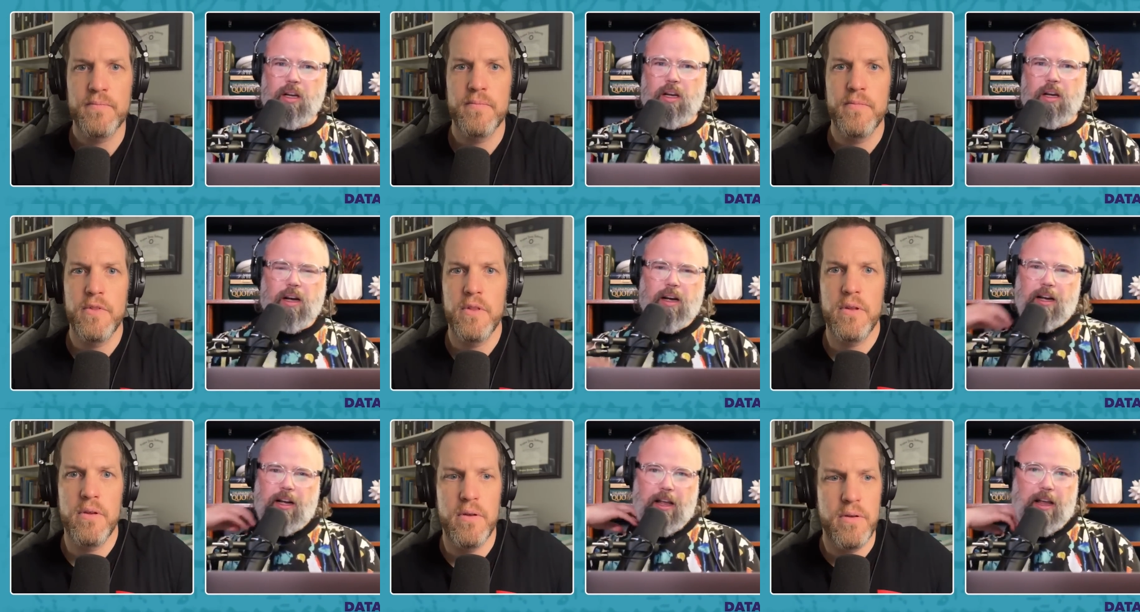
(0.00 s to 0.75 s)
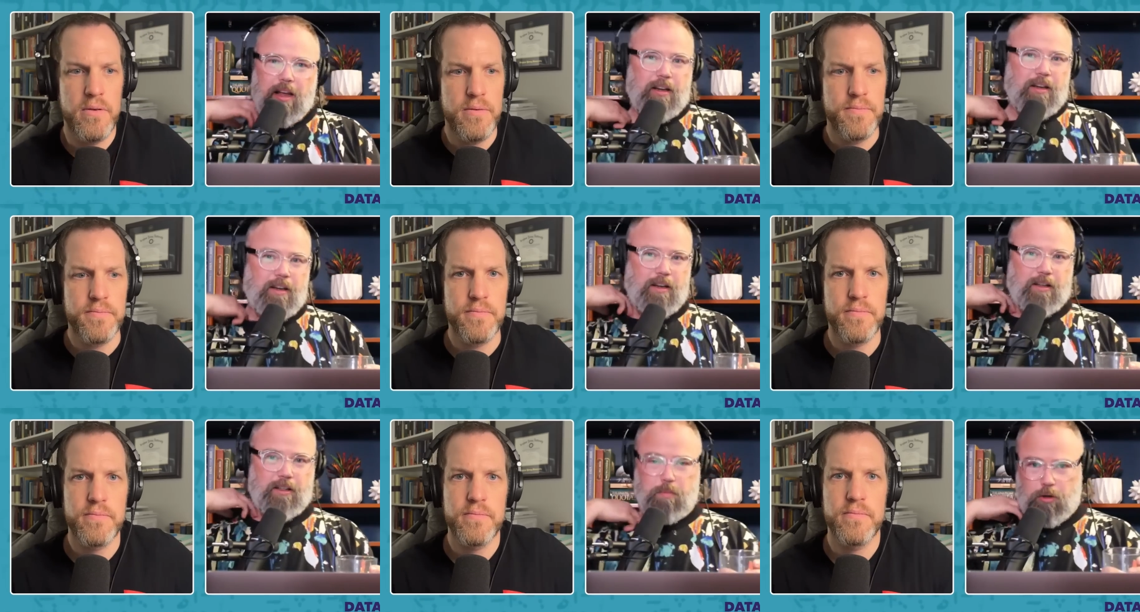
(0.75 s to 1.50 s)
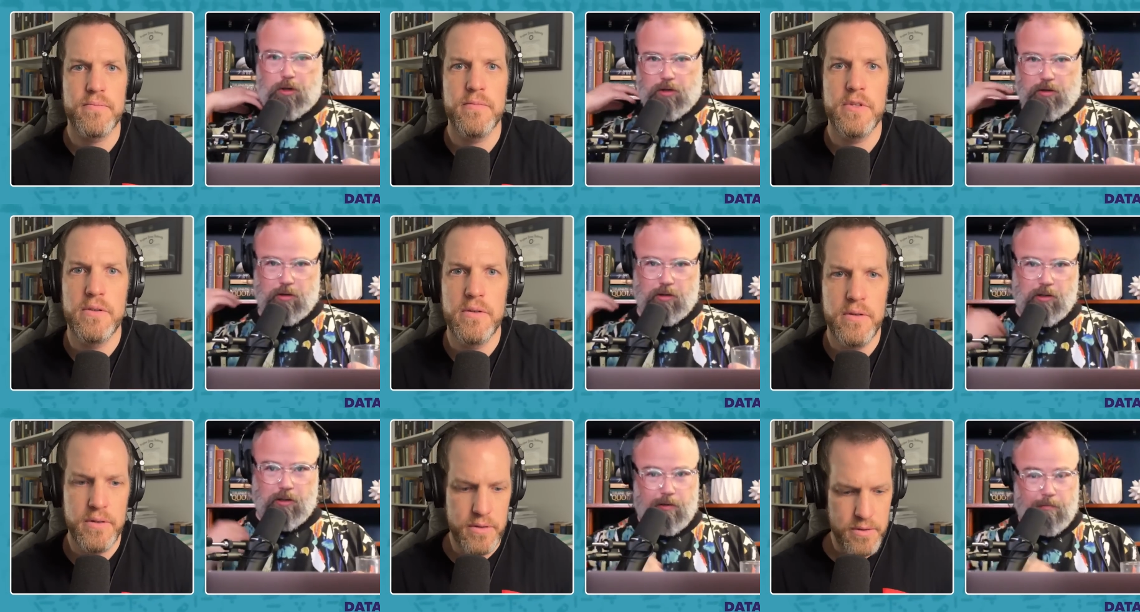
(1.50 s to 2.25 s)
Speaker 1: uh, and spoiler
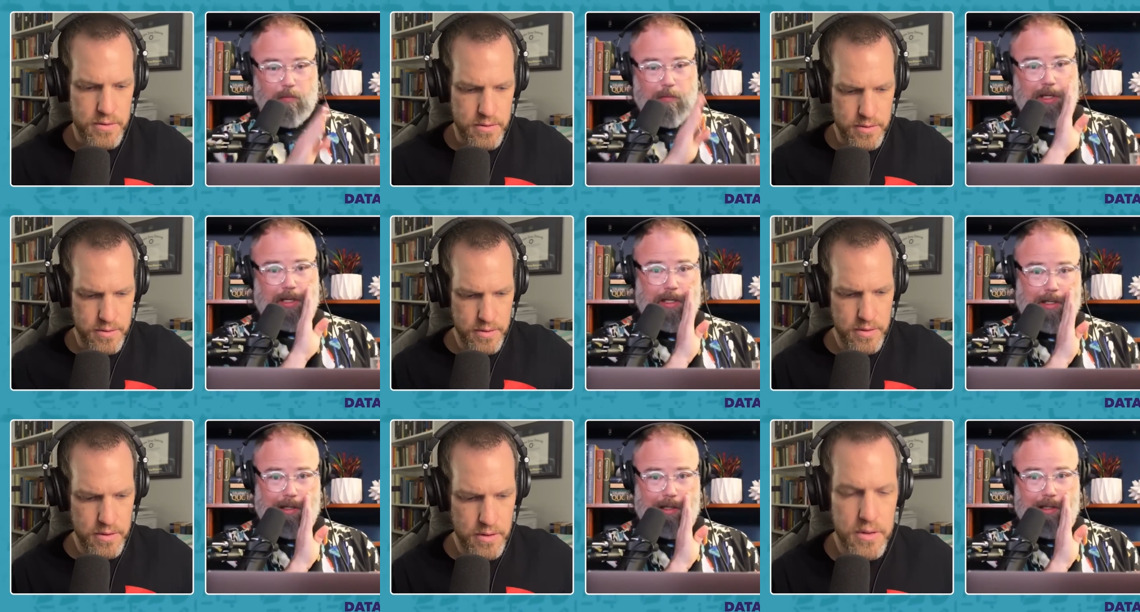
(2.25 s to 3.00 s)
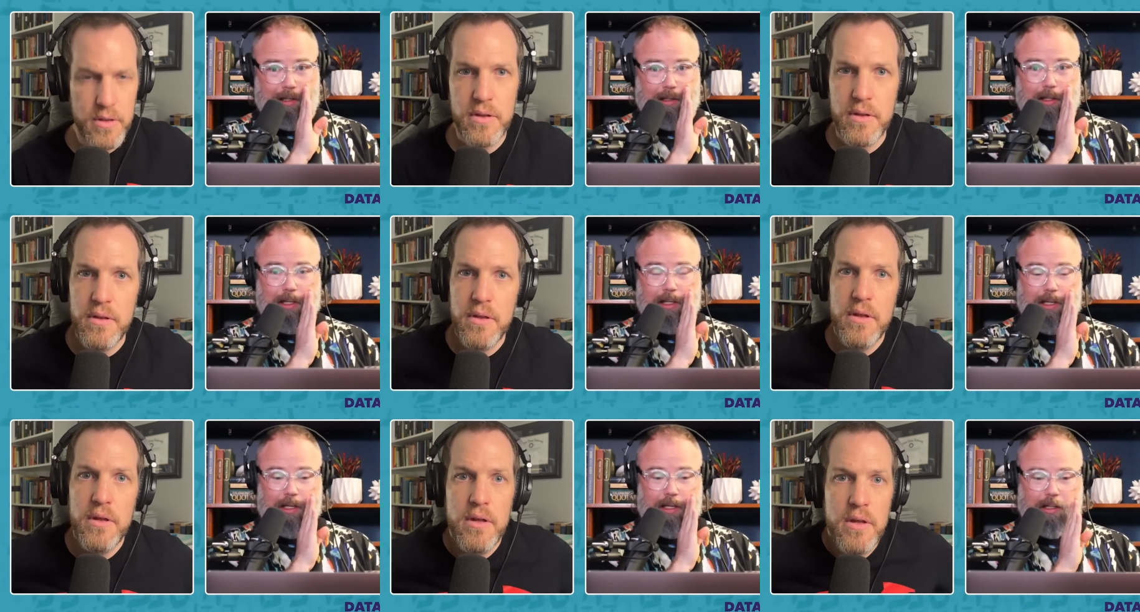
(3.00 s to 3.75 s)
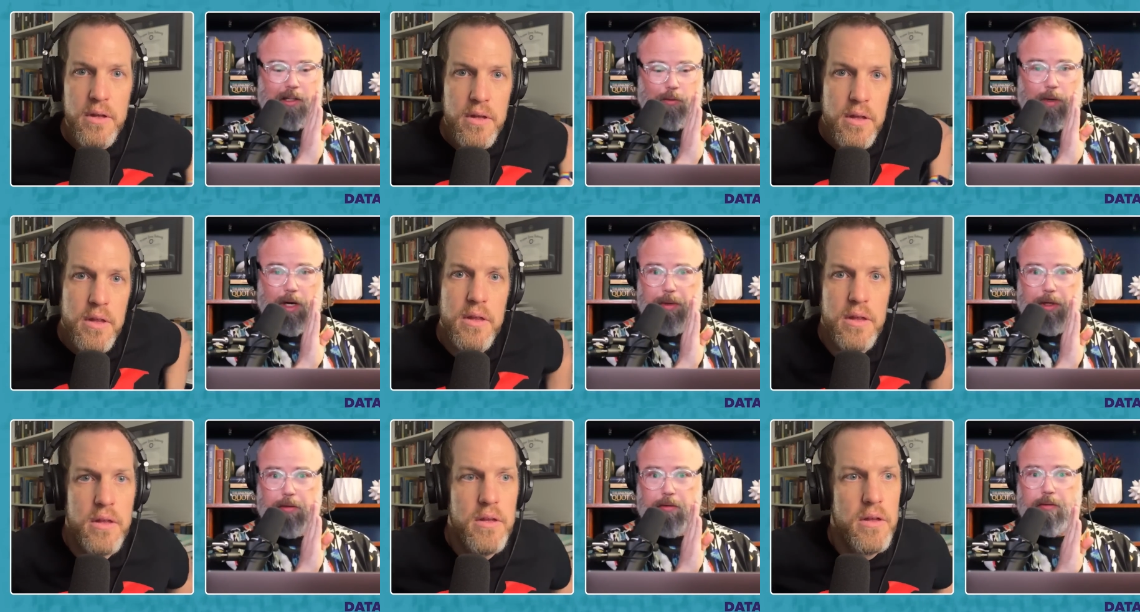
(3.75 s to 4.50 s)
alert, it ain't the uh, the
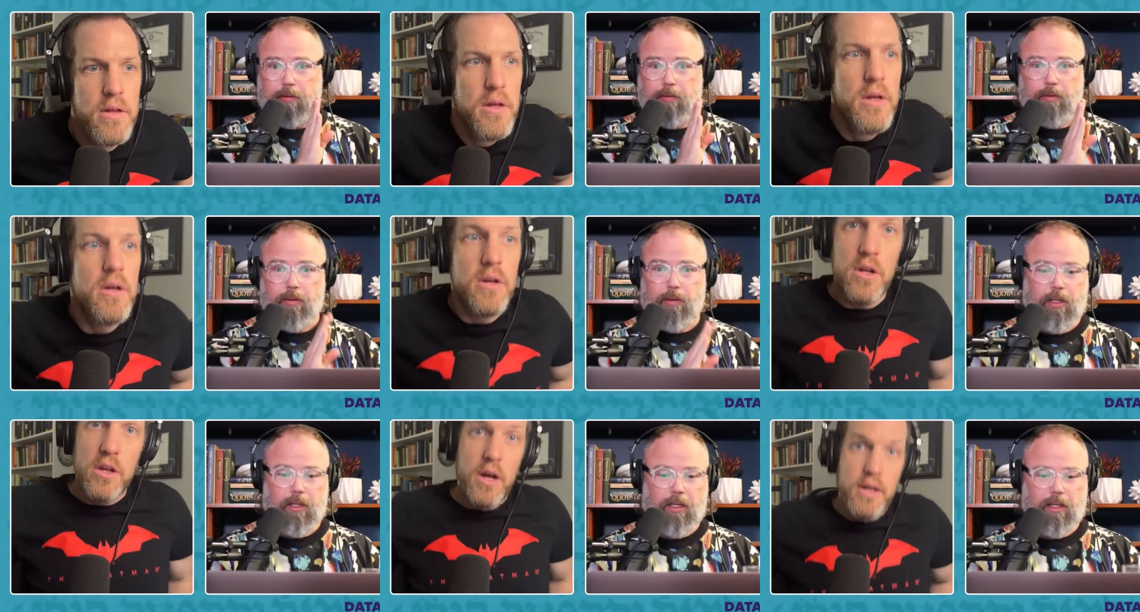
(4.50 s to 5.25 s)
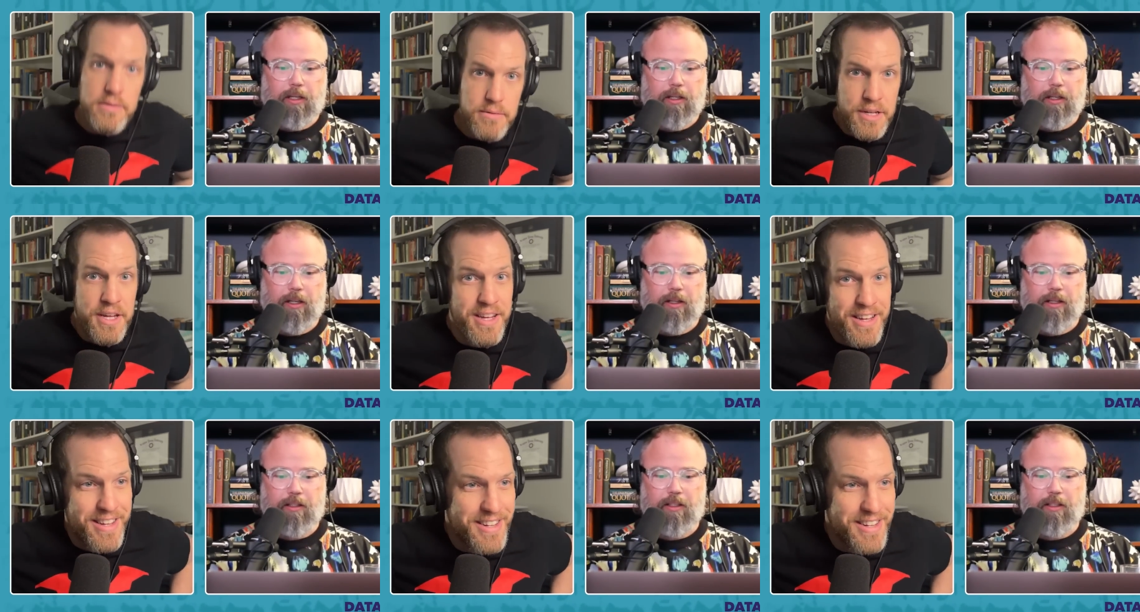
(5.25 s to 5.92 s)
raping. Uh, at least